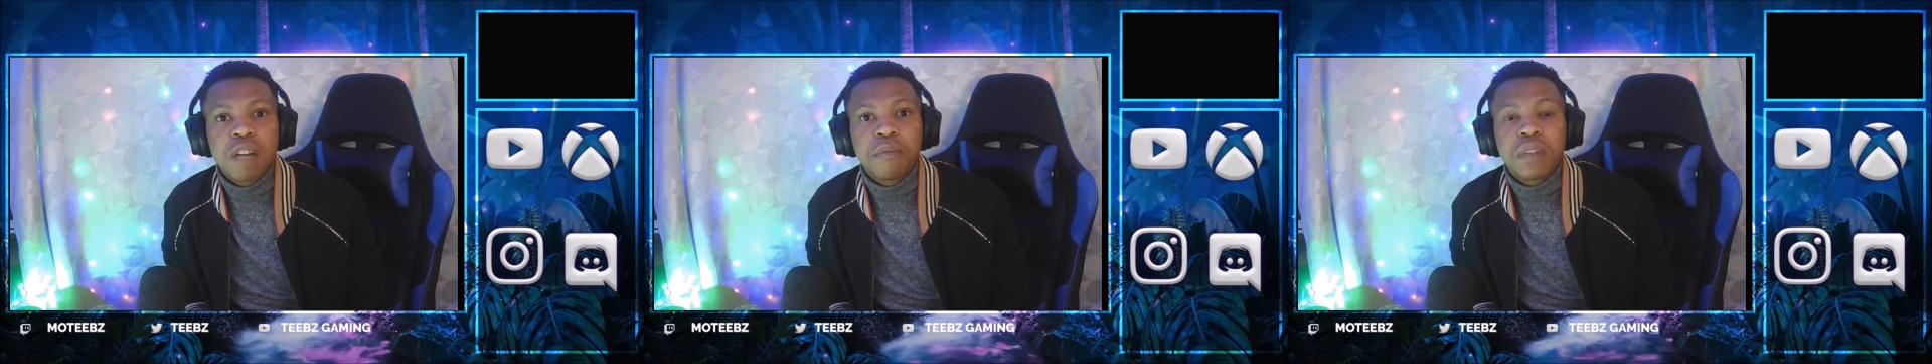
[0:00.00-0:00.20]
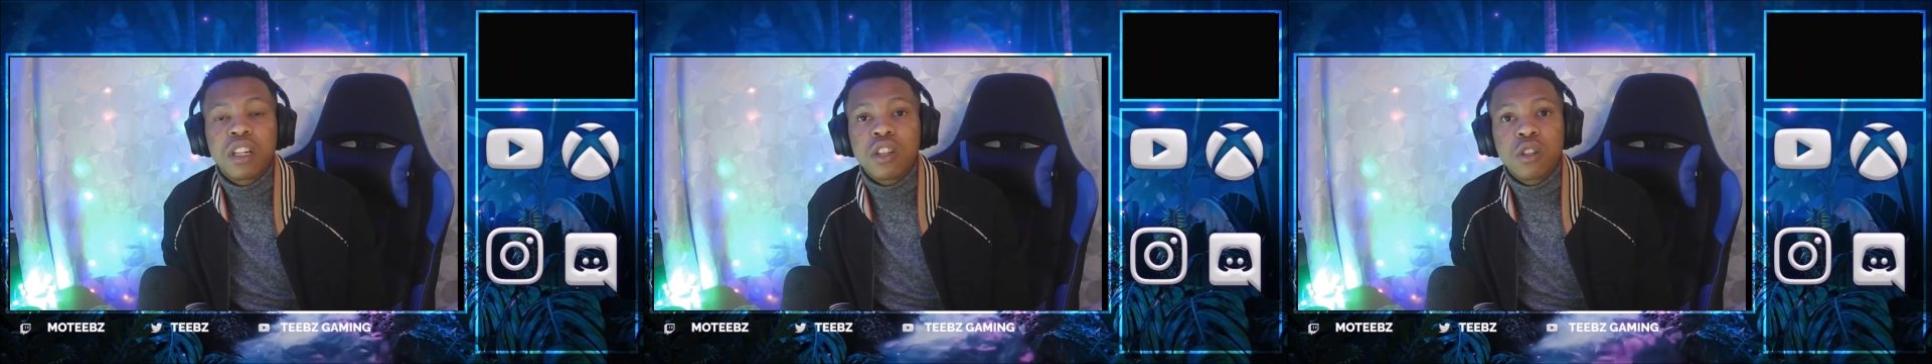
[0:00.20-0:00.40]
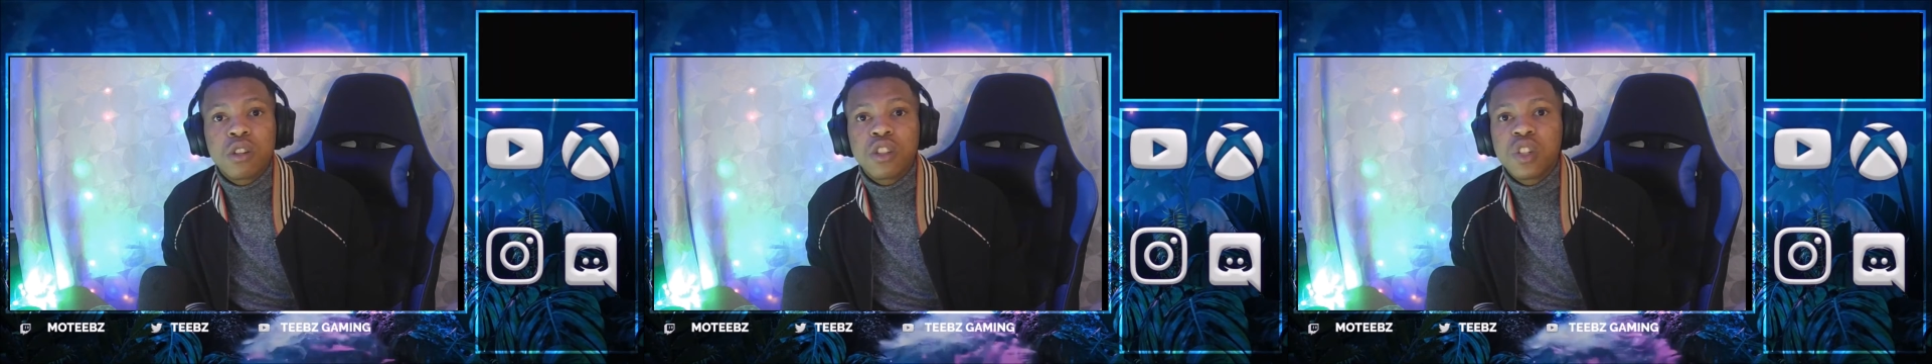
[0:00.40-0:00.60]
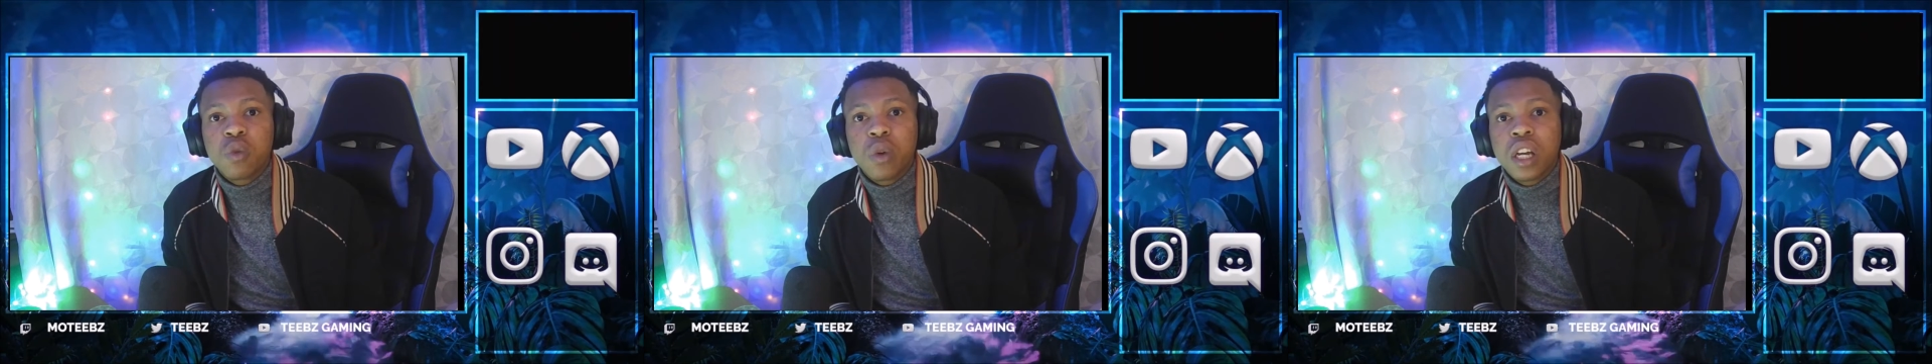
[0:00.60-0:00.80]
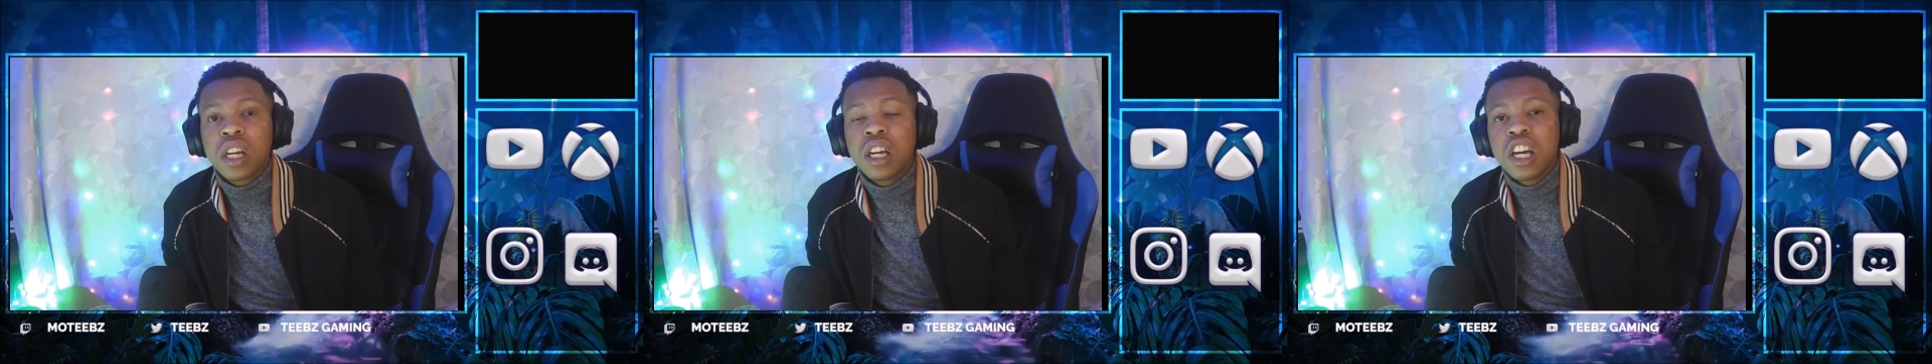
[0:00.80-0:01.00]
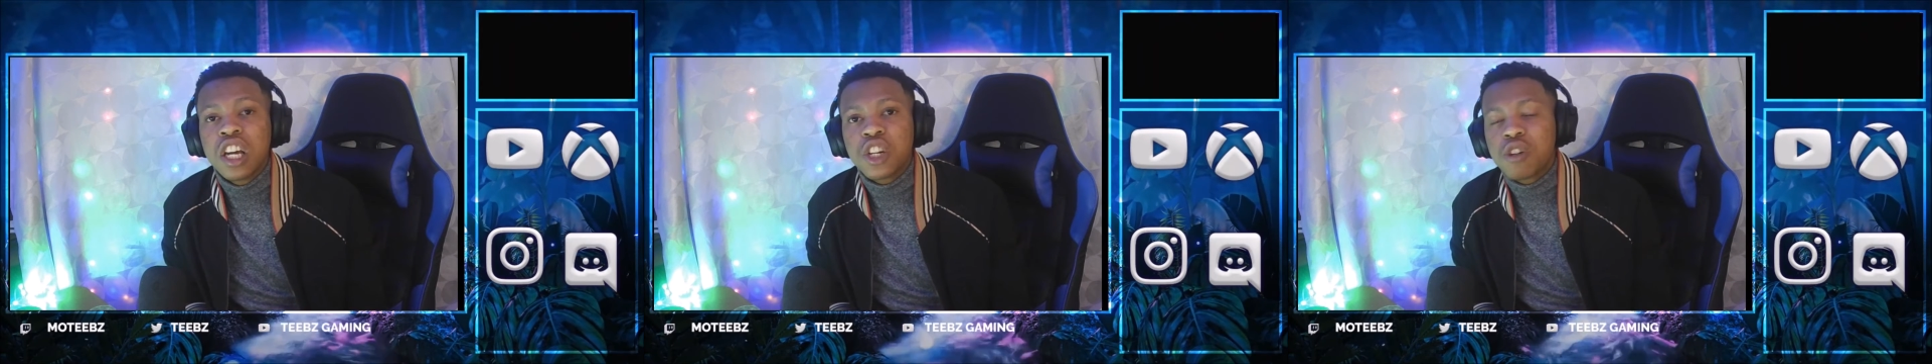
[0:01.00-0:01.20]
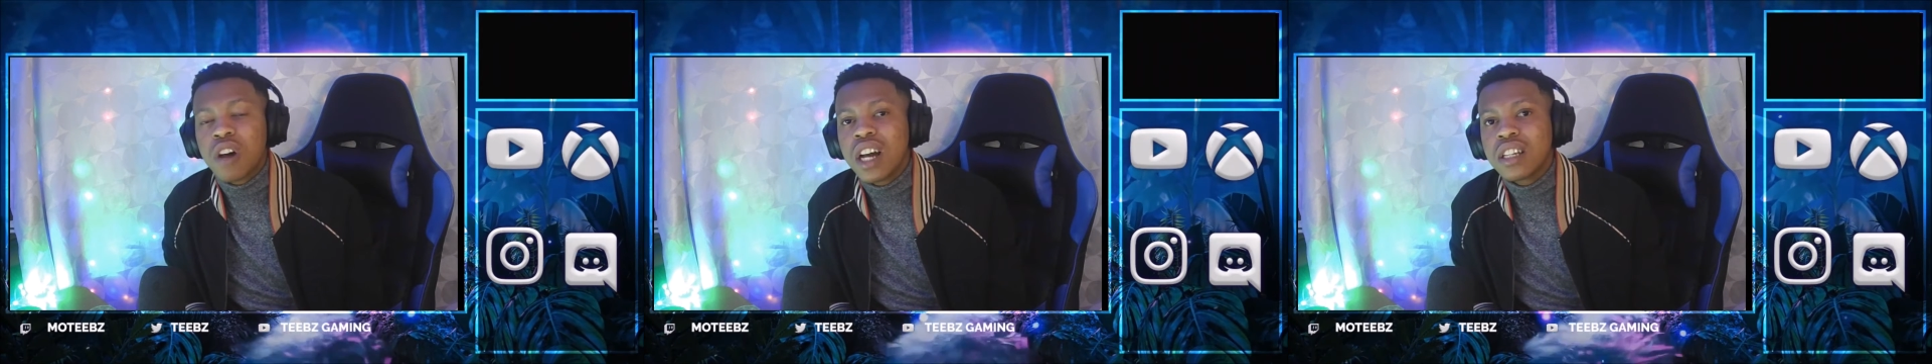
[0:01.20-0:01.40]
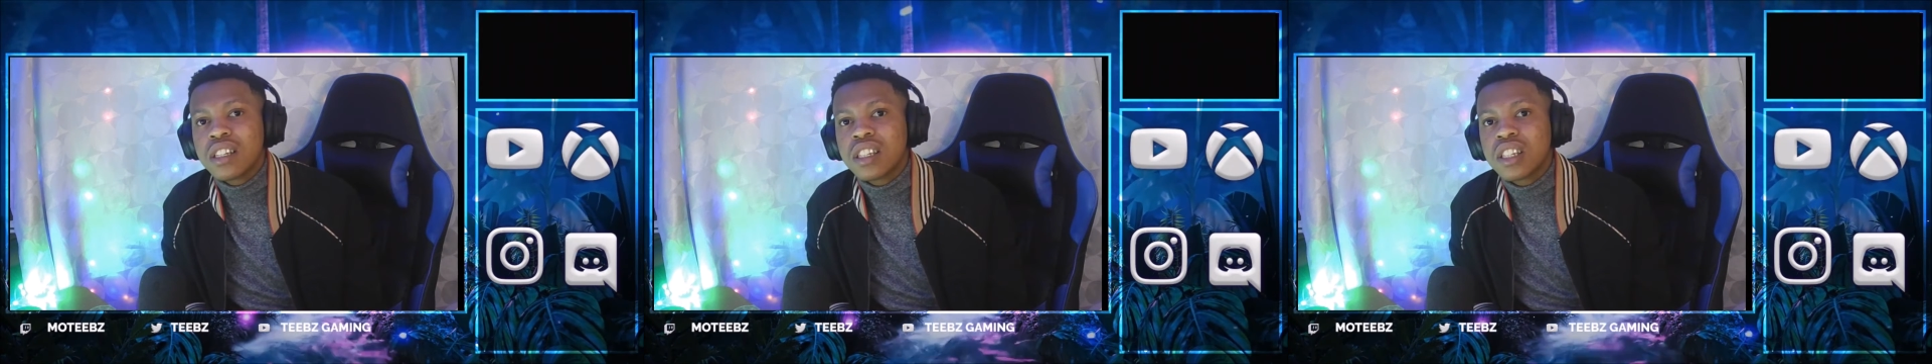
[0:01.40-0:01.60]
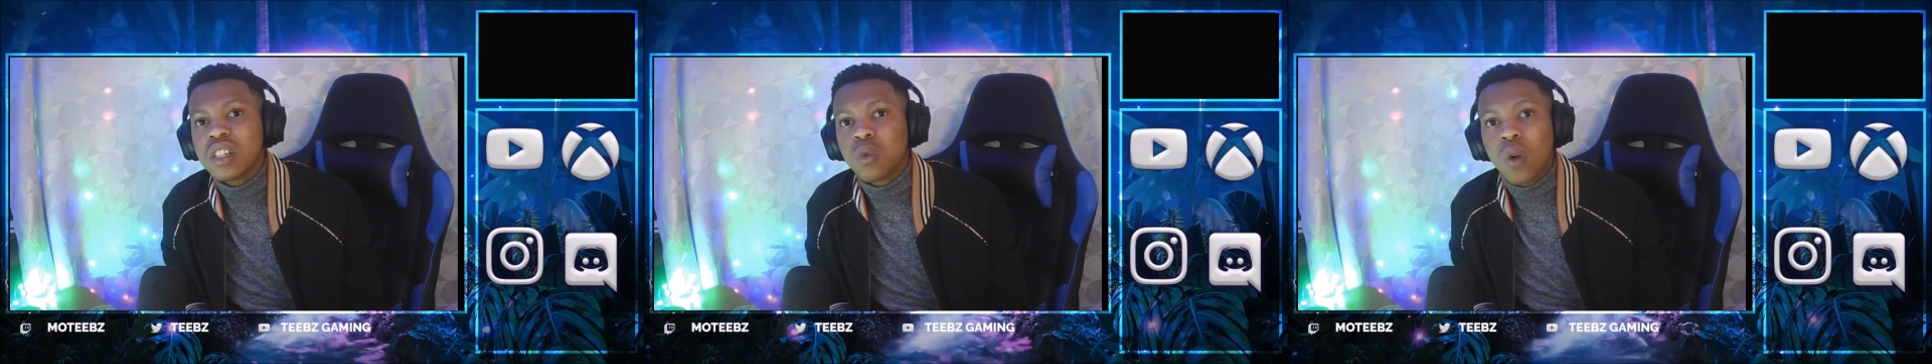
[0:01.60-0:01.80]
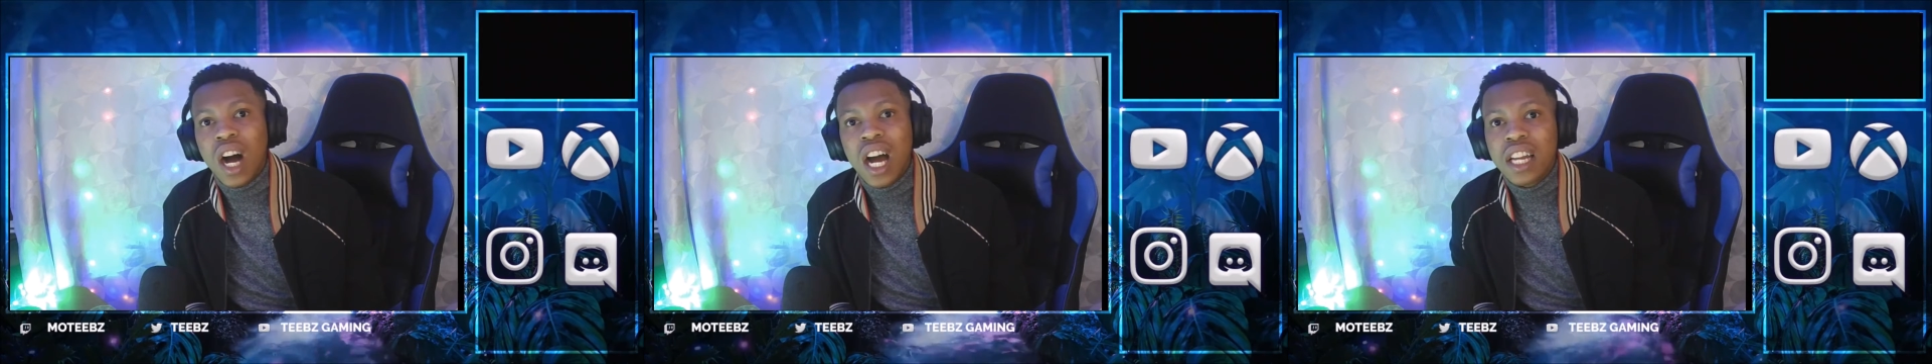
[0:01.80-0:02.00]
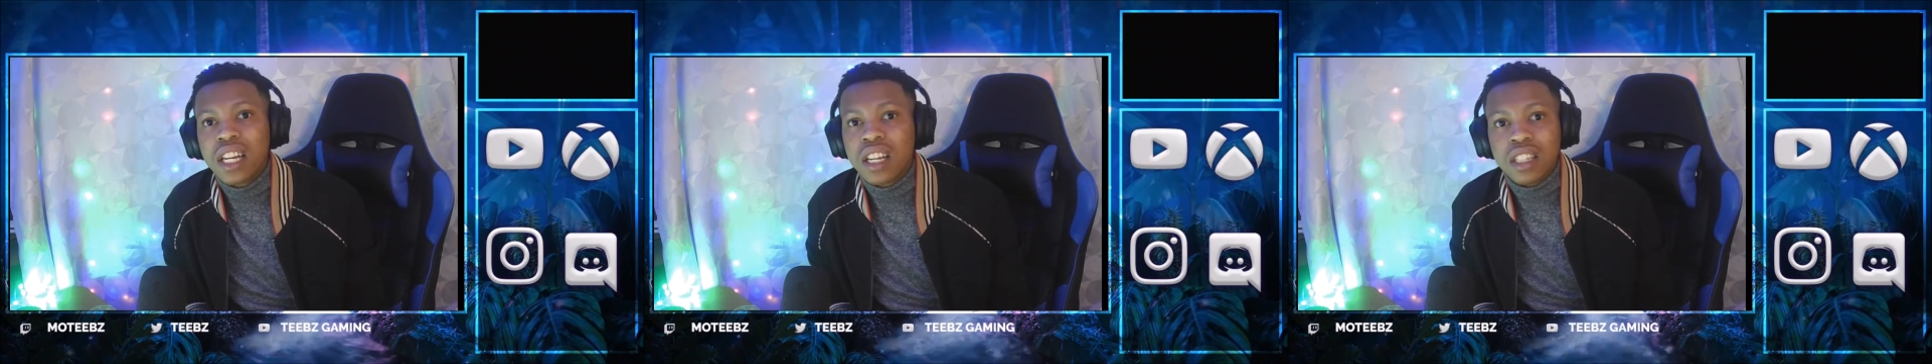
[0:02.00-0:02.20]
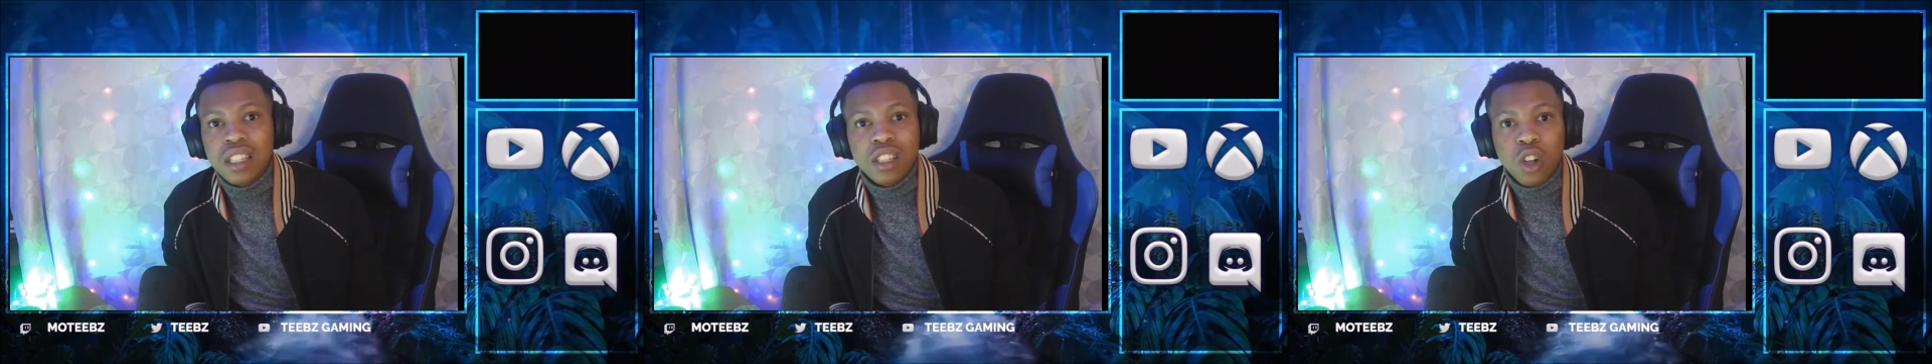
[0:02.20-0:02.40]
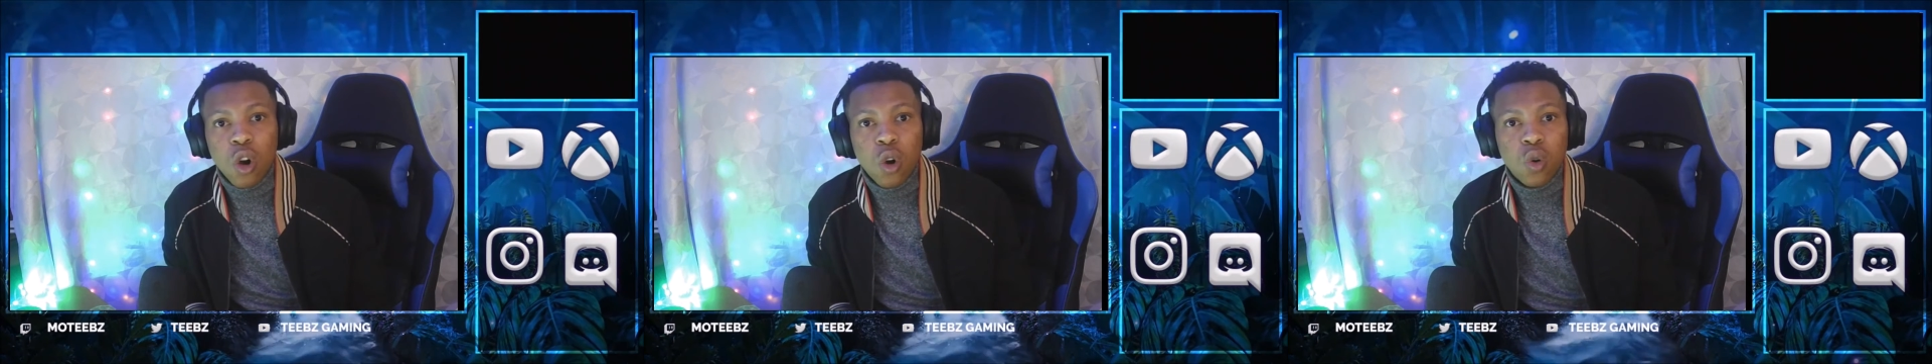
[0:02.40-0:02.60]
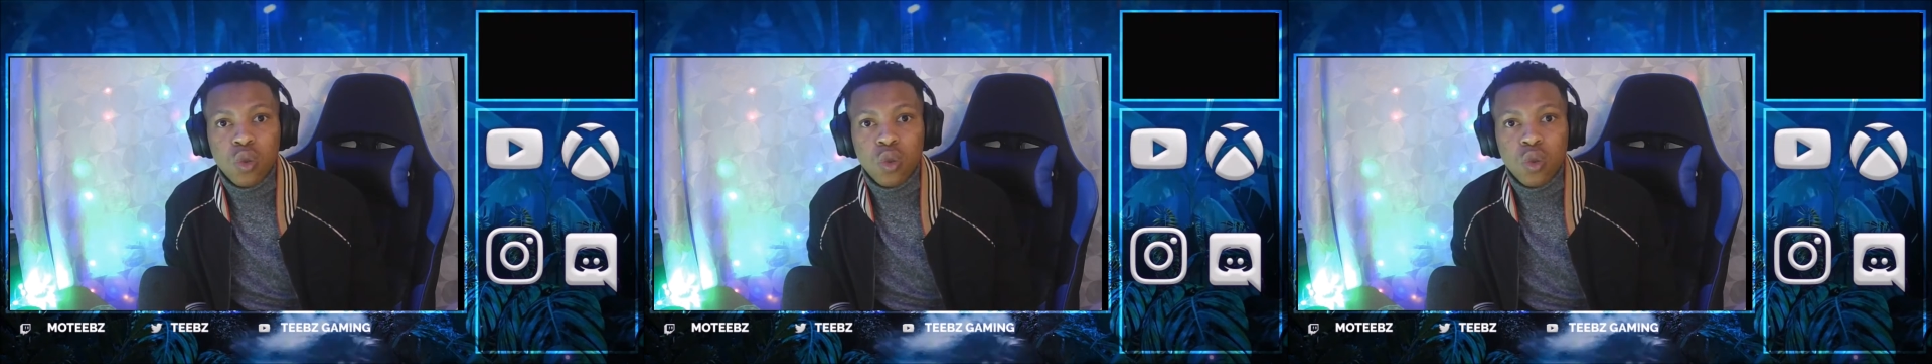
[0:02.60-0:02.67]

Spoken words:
a certain way. Try and see why does it go